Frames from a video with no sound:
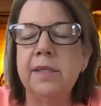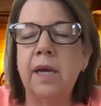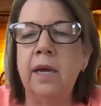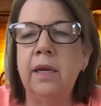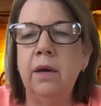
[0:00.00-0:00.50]

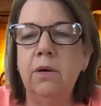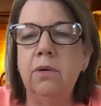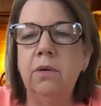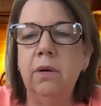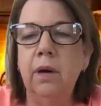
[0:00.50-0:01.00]
I
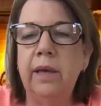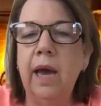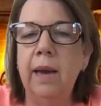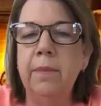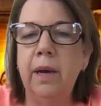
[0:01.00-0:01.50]
know,
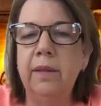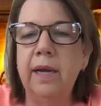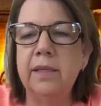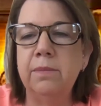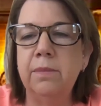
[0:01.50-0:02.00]

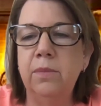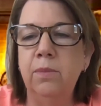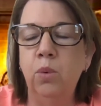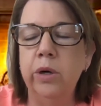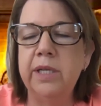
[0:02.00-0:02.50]
that
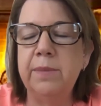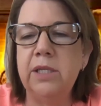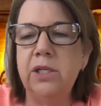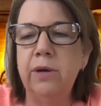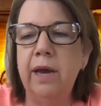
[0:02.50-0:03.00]
worries me
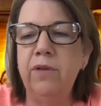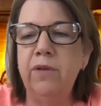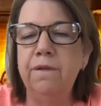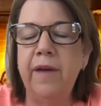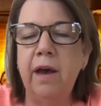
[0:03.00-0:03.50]
too. Have you
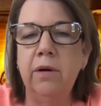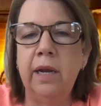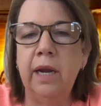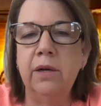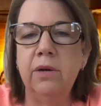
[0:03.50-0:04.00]
found, and
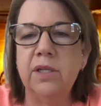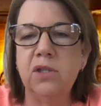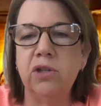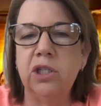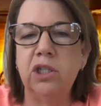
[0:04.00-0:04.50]
I know because
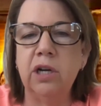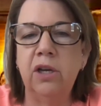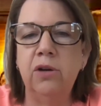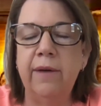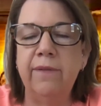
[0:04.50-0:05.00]
Trish,
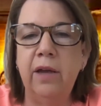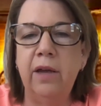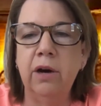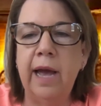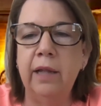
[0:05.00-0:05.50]
you're
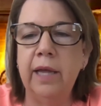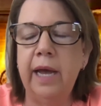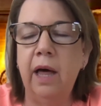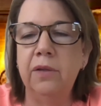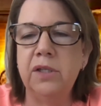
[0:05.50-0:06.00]
allied
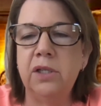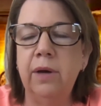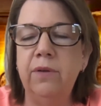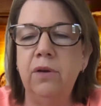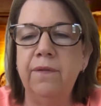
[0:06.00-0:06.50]
health too, have
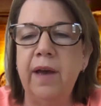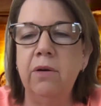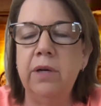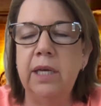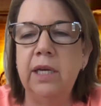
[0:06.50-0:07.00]
you
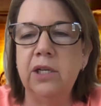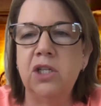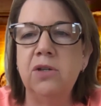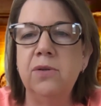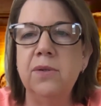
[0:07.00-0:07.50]
found
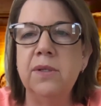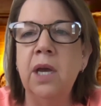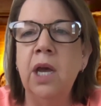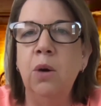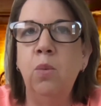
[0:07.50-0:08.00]
issues
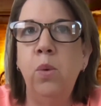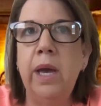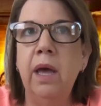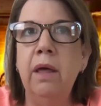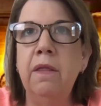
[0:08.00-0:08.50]

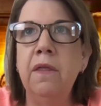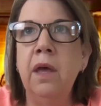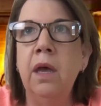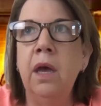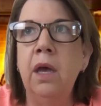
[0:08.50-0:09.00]
with
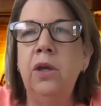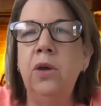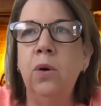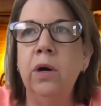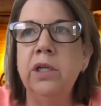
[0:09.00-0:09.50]

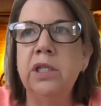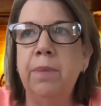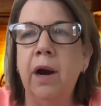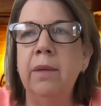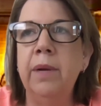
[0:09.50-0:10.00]
your
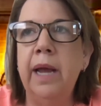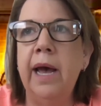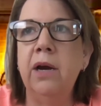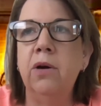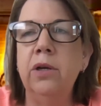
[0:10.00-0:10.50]
department
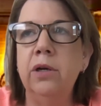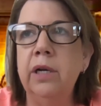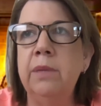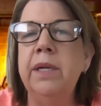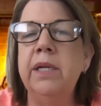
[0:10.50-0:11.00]
head or your
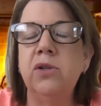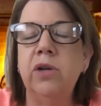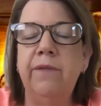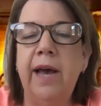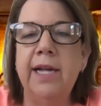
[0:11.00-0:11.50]

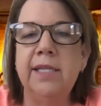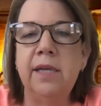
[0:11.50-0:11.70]
administrative heads not